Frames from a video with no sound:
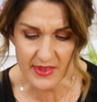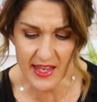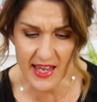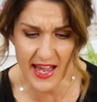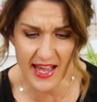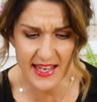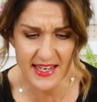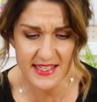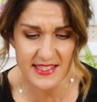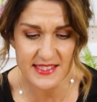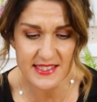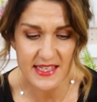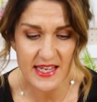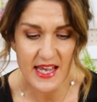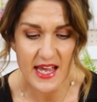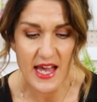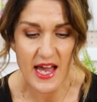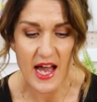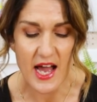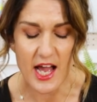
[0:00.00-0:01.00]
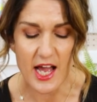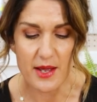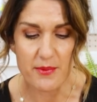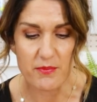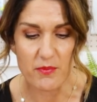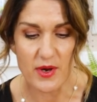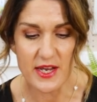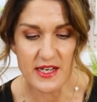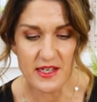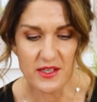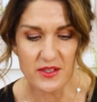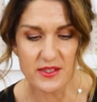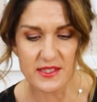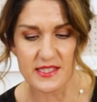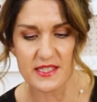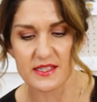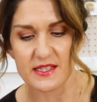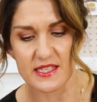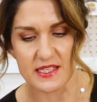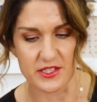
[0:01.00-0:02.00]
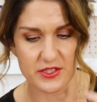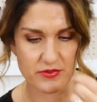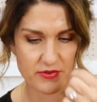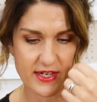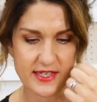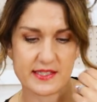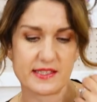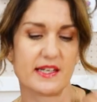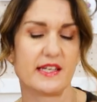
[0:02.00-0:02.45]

And um, when I looked at this dress,